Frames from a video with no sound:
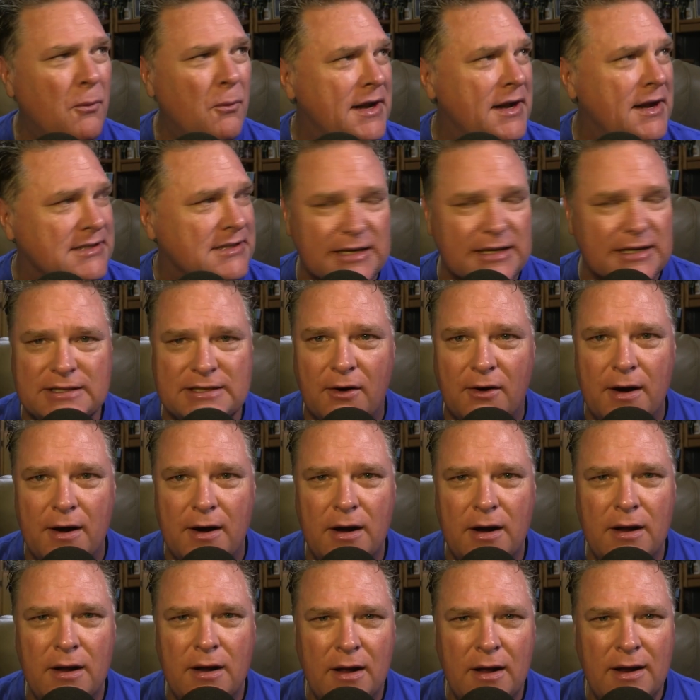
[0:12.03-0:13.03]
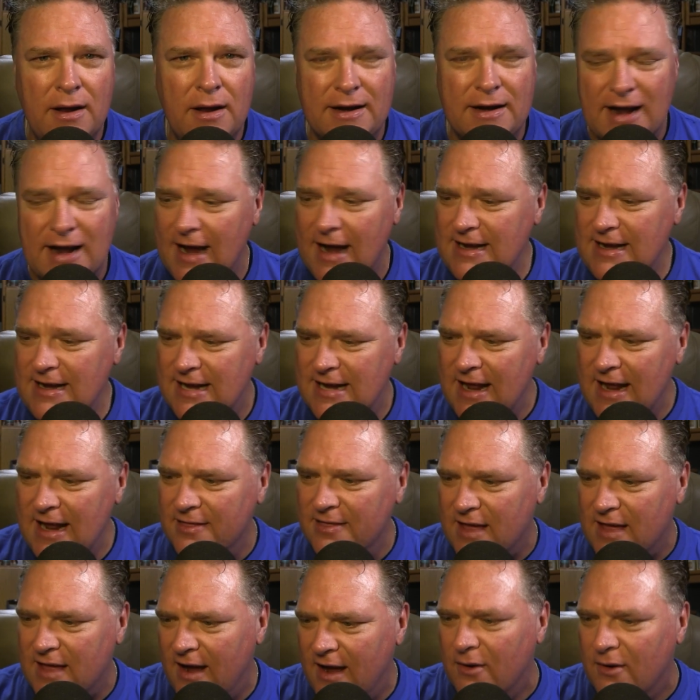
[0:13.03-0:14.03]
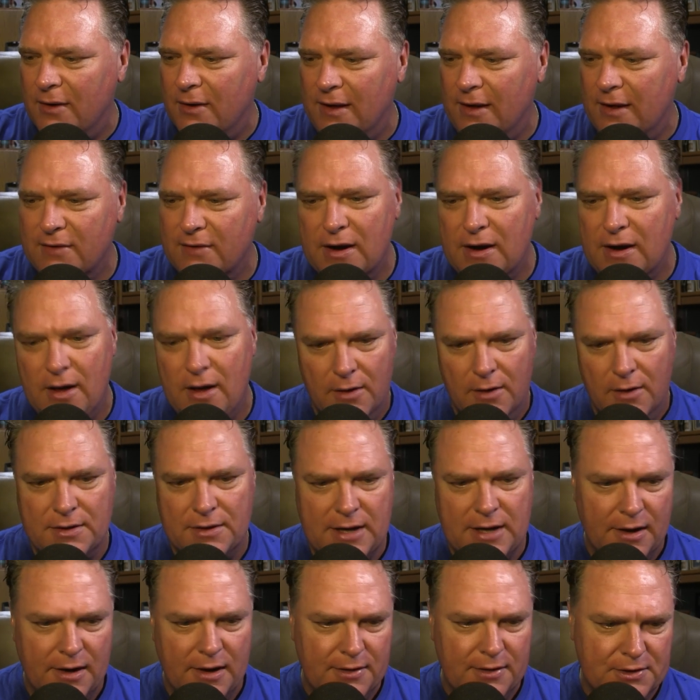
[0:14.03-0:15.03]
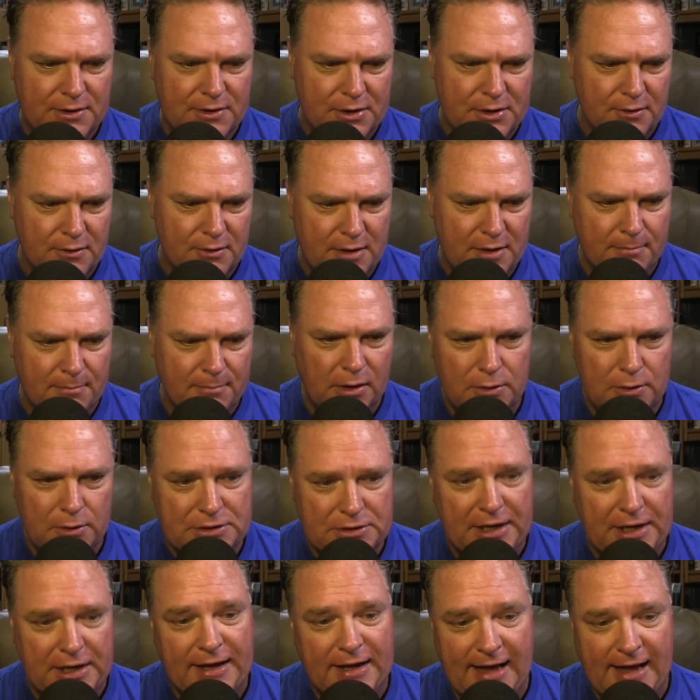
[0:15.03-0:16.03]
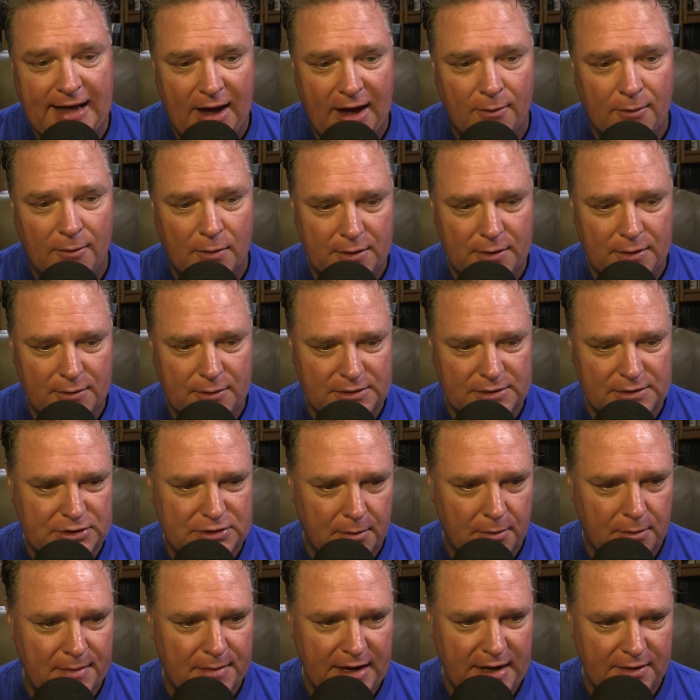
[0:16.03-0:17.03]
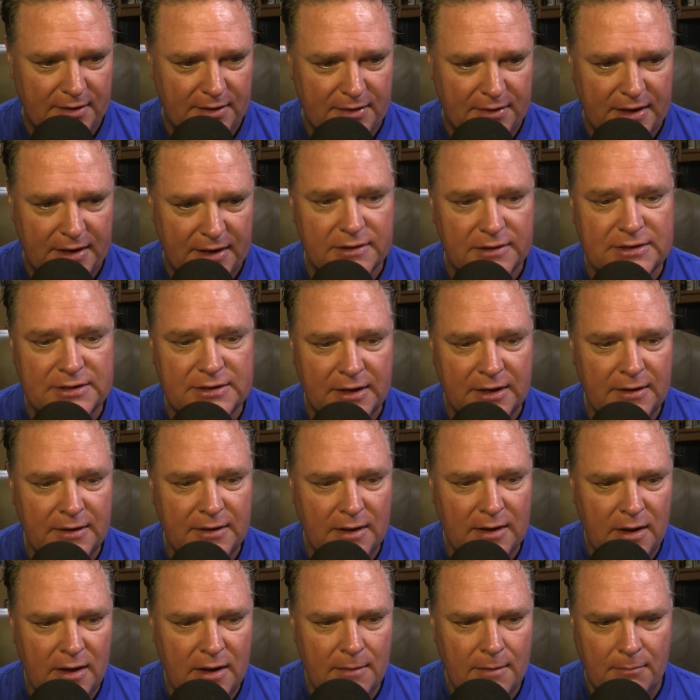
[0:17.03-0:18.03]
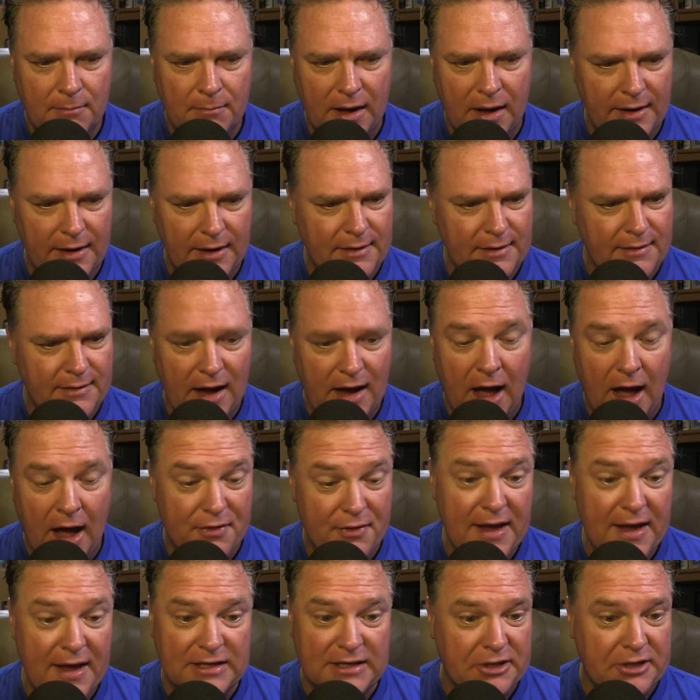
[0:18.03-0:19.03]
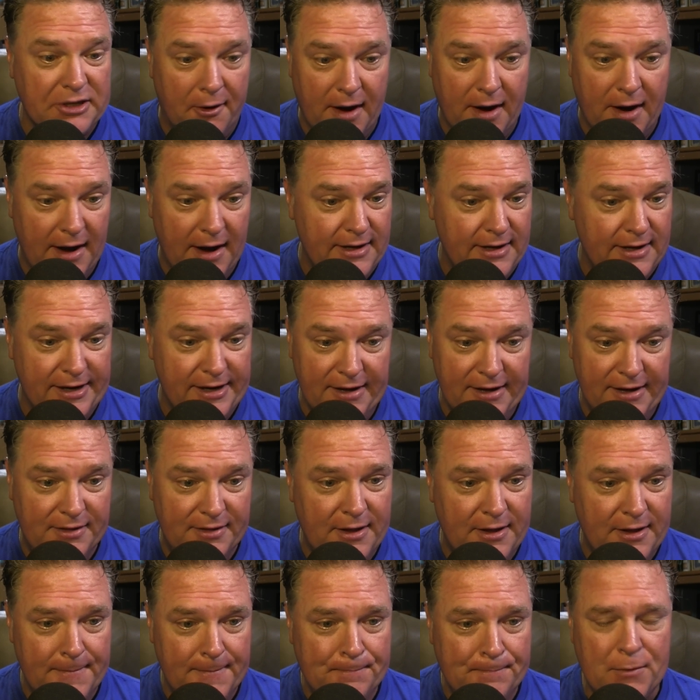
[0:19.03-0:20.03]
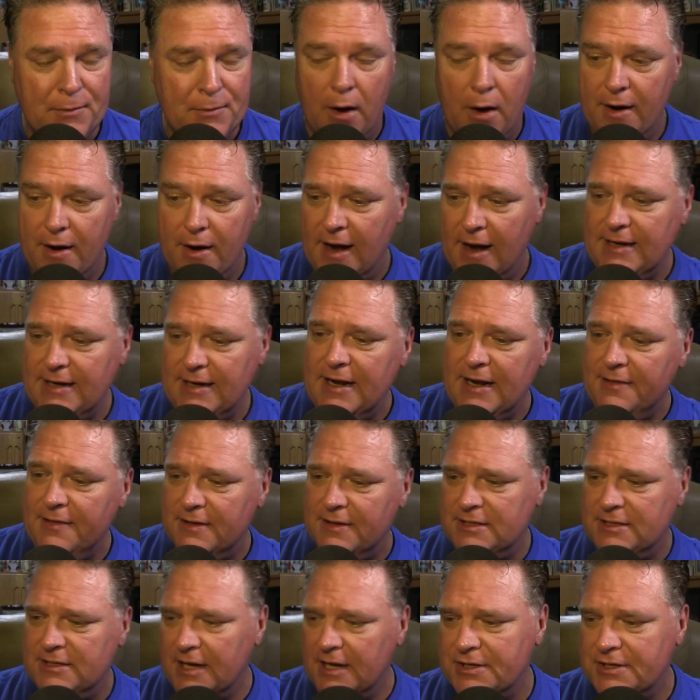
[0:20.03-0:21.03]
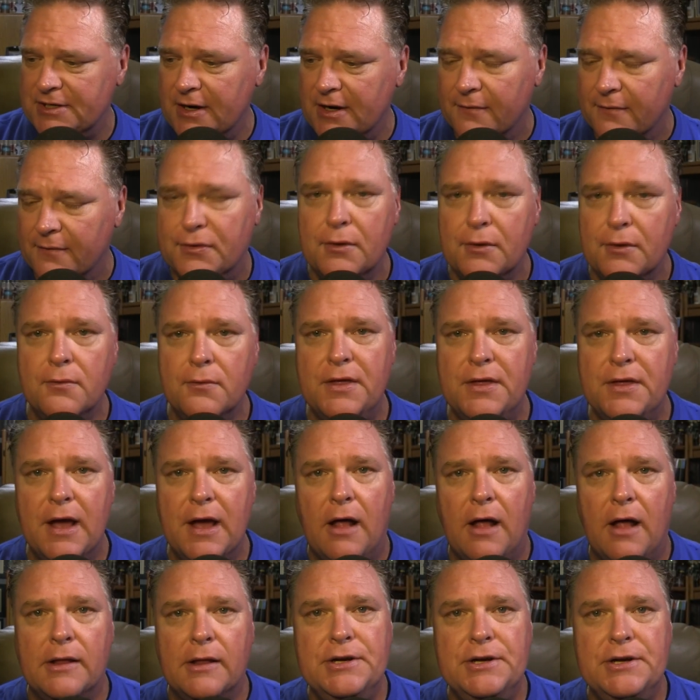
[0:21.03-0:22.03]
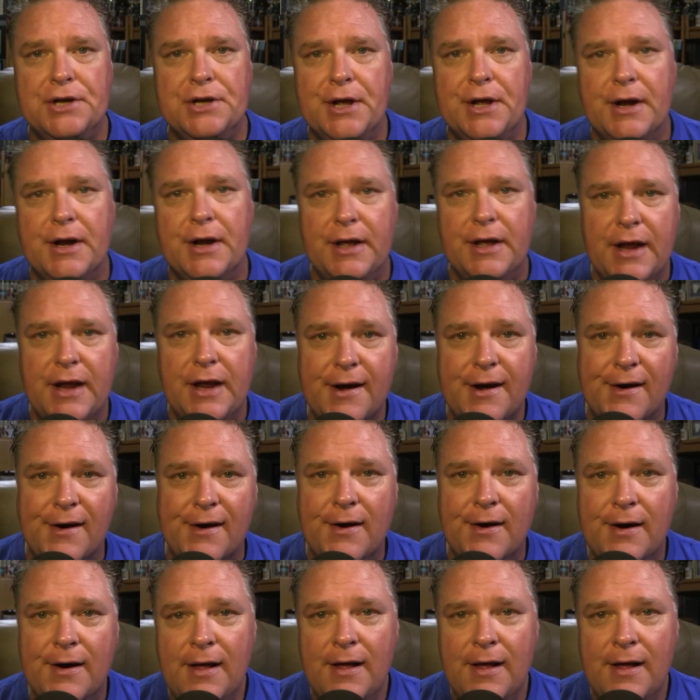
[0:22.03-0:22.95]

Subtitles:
is this, our 19th? I don't even know, to tell you the truth. I'm losing count. We're doing so many of these. But I think it's our 19th session of Through Theology in a Year,